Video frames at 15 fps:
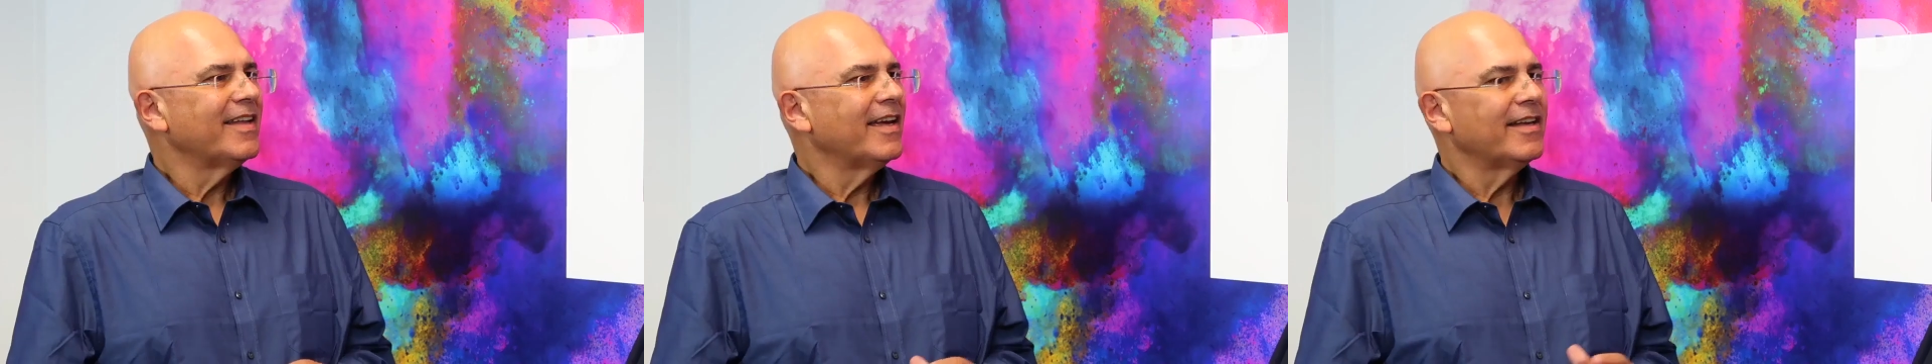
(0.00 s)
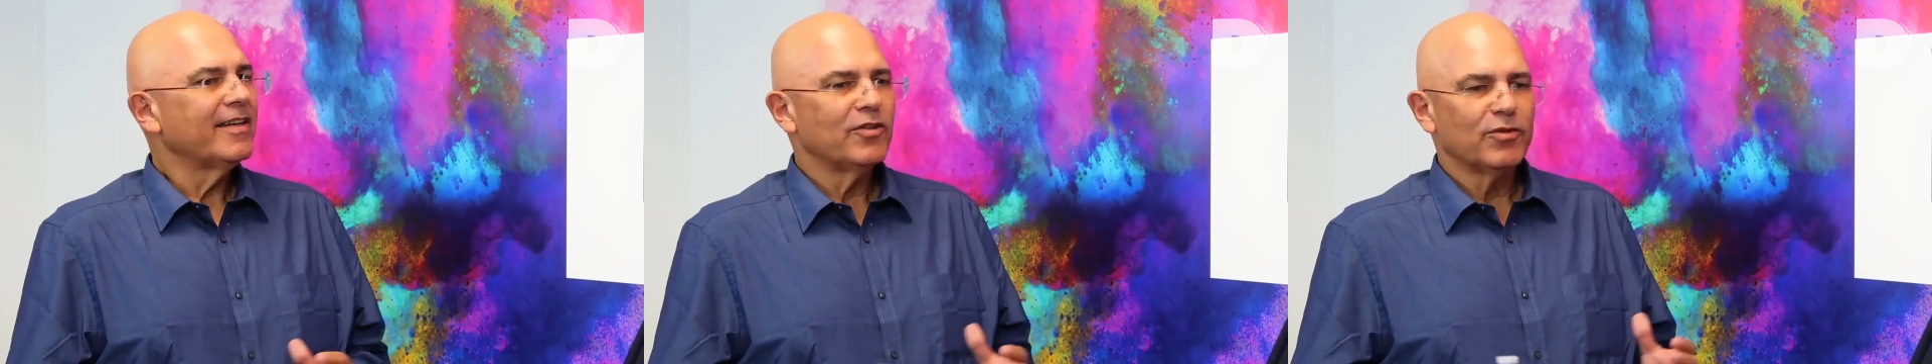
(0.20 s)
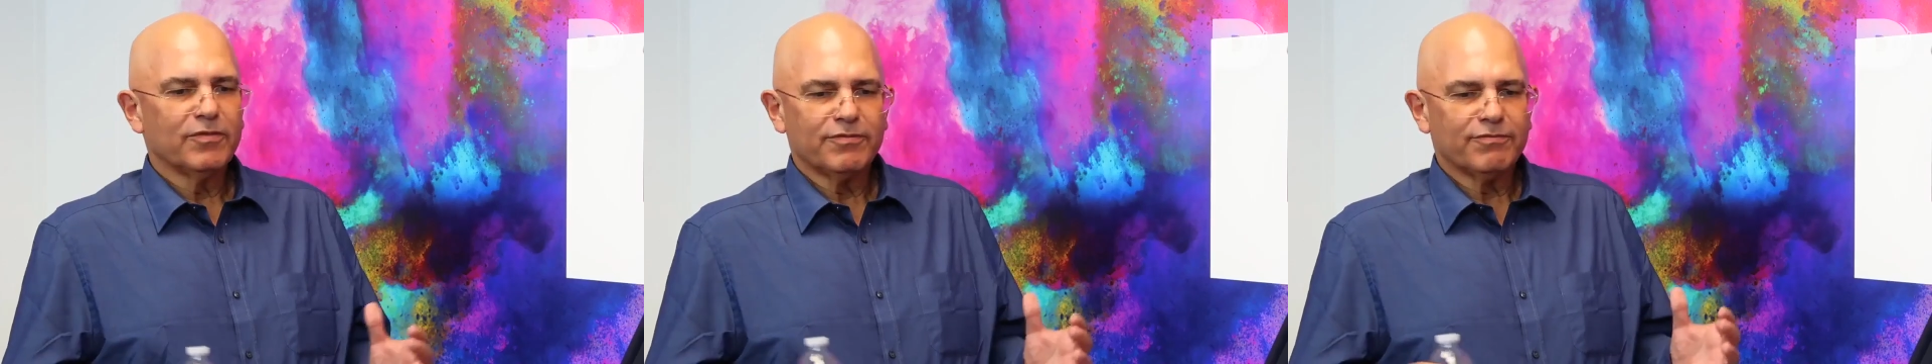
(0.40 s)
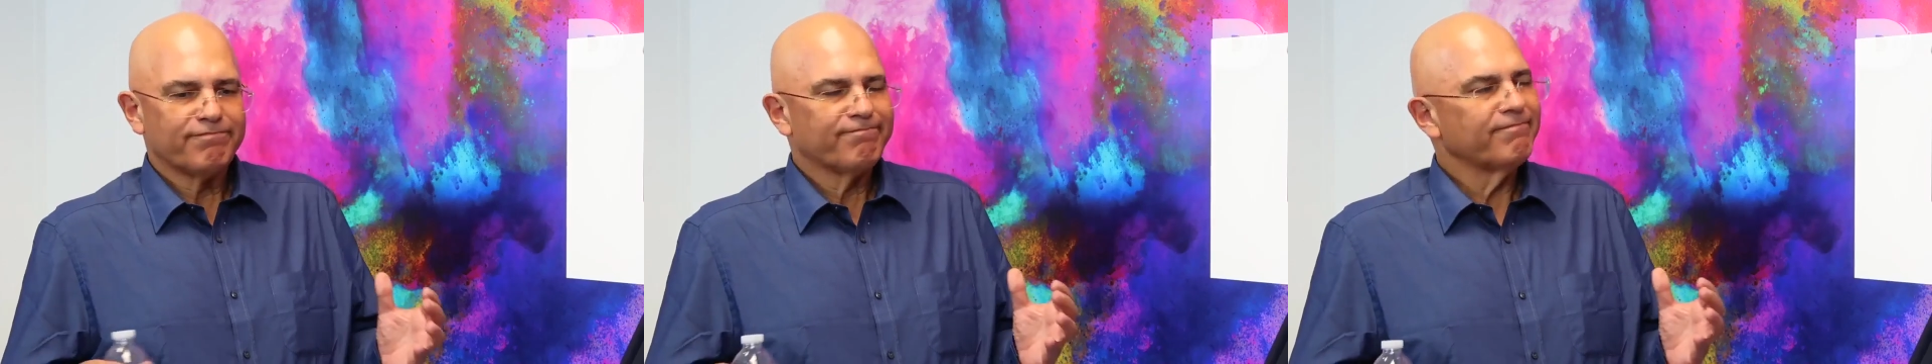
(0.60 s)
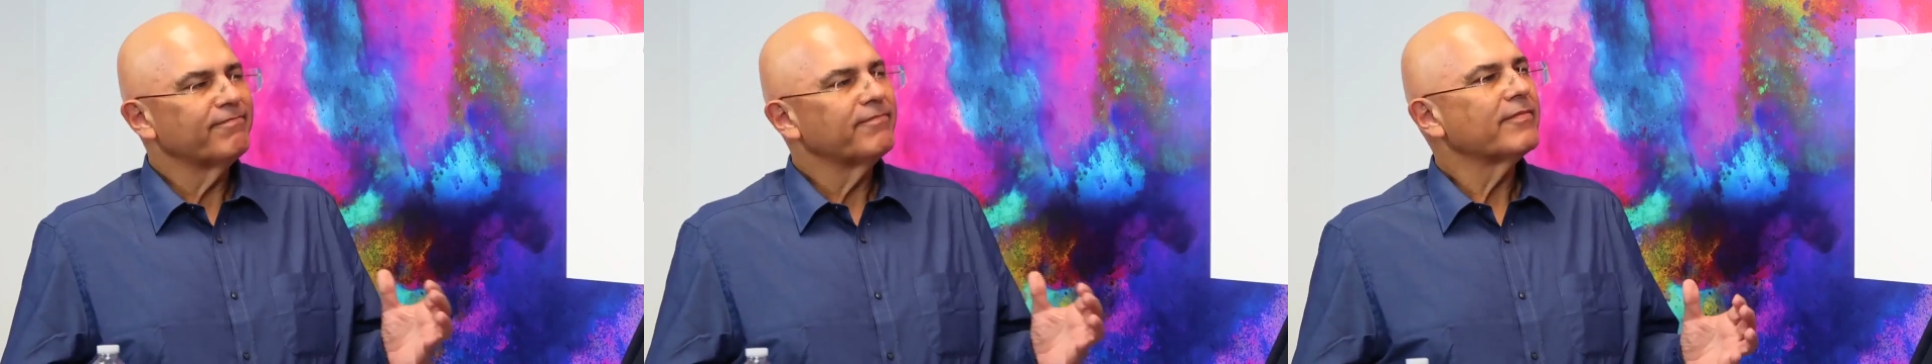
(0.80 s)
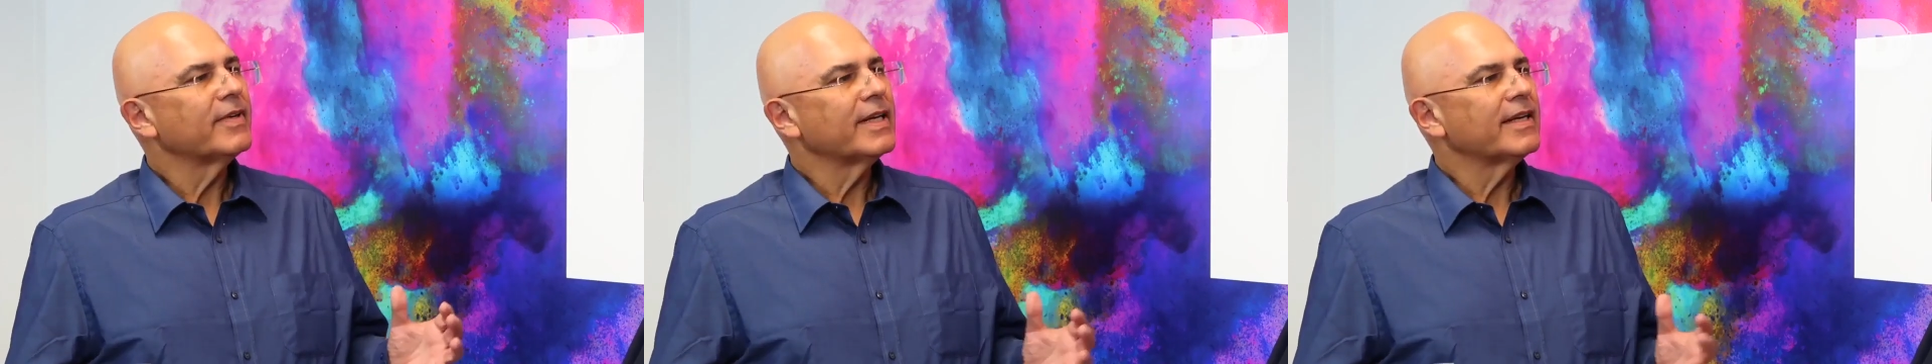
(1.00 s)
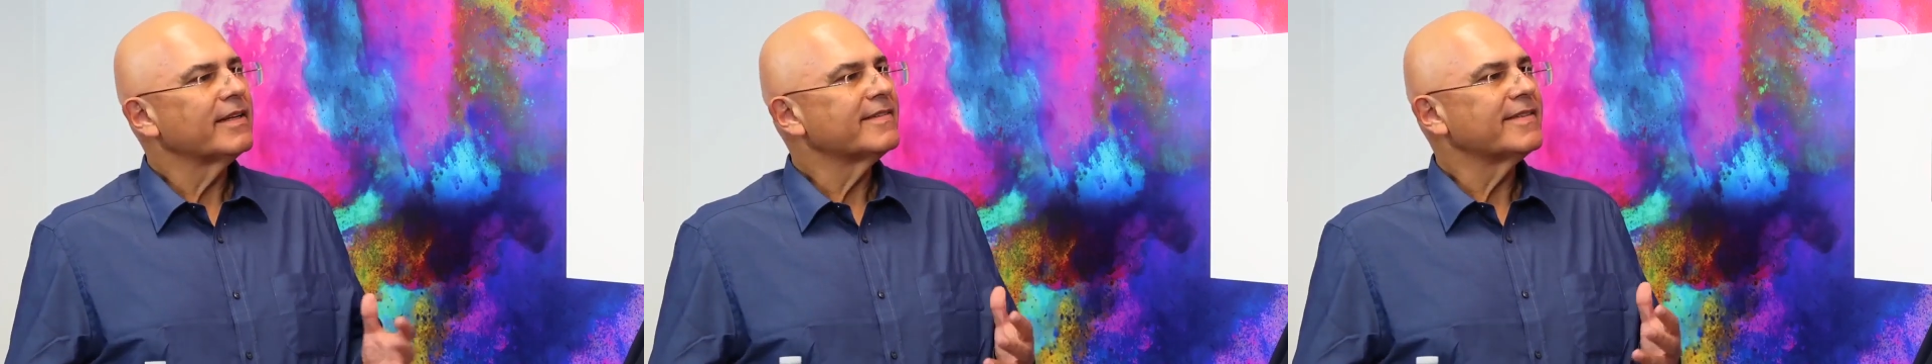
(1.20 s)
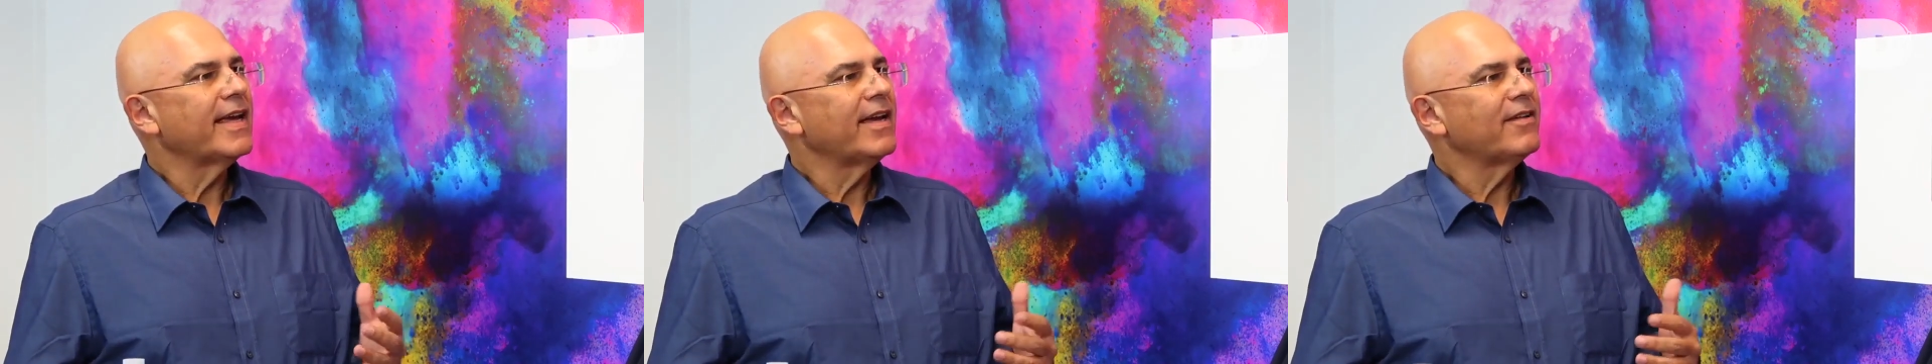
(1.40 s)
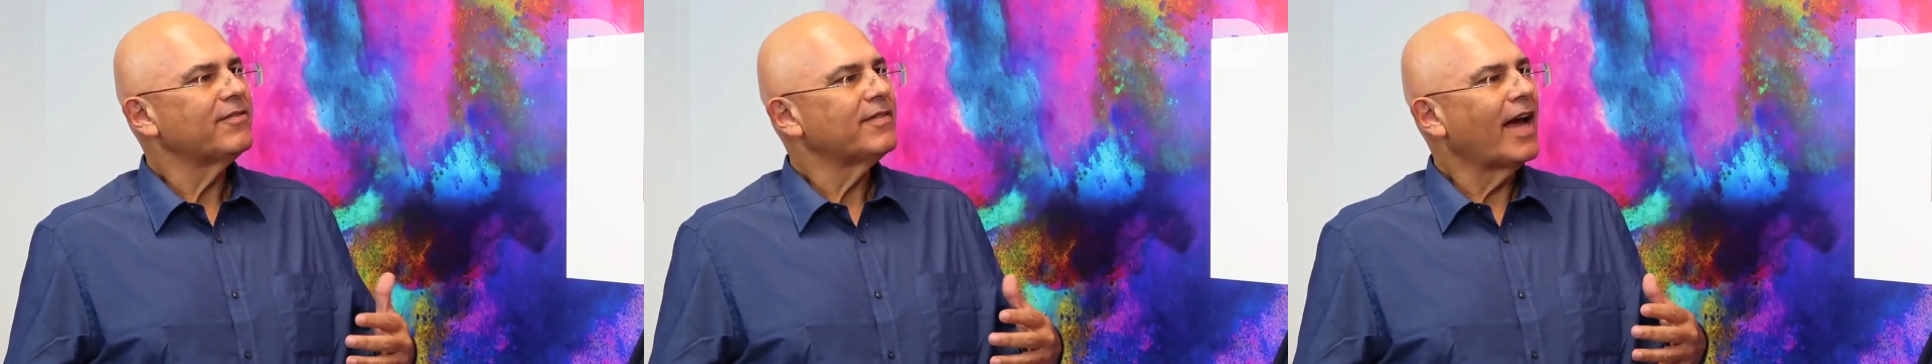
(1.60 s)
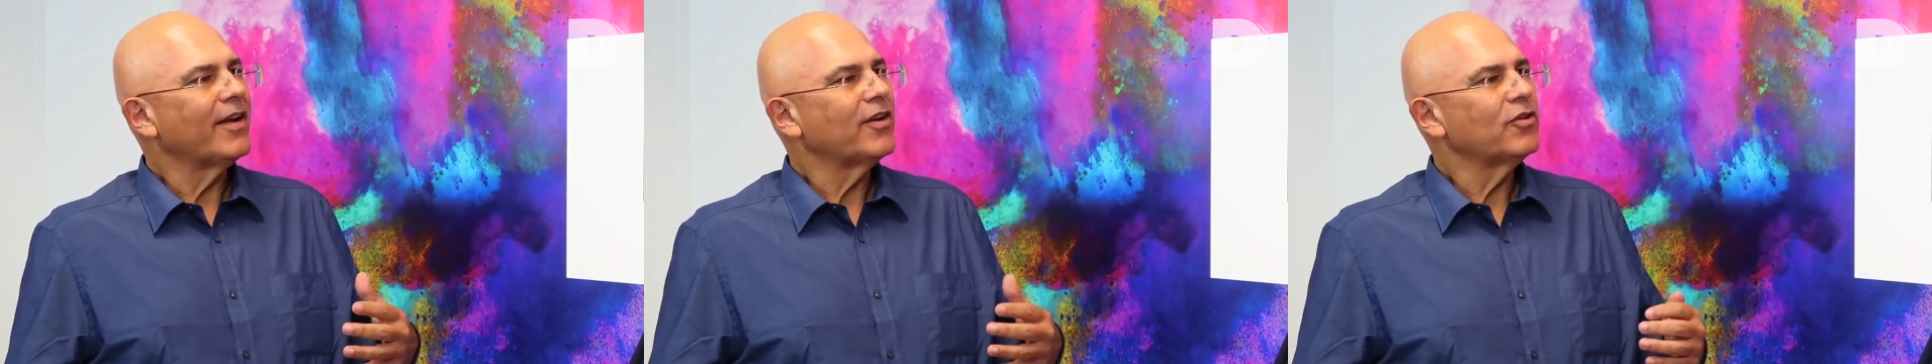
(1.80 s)
then you've
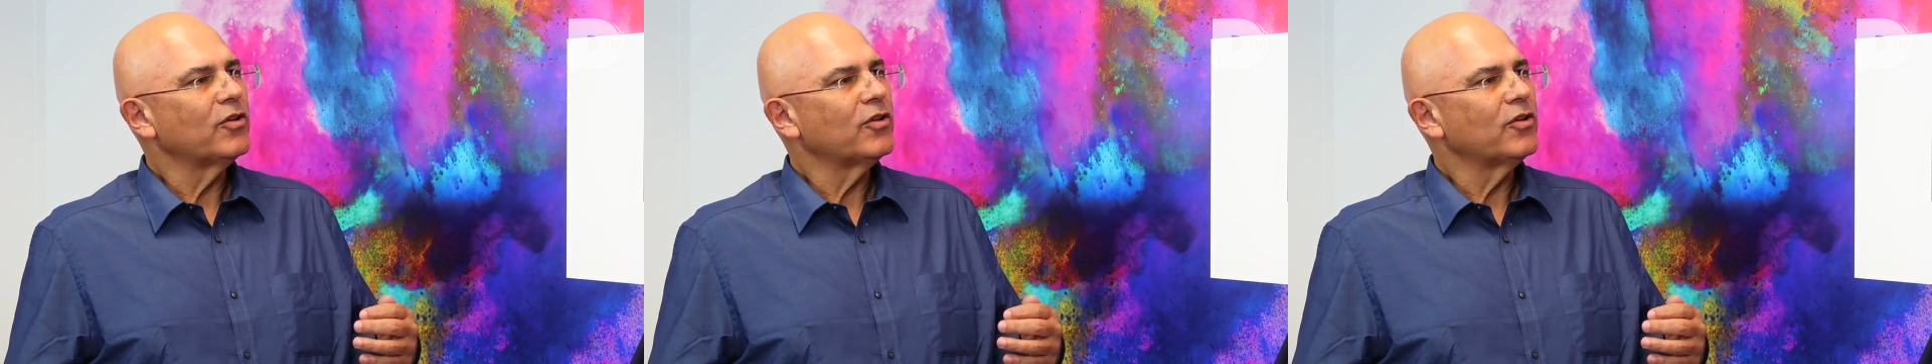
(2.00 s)
saved,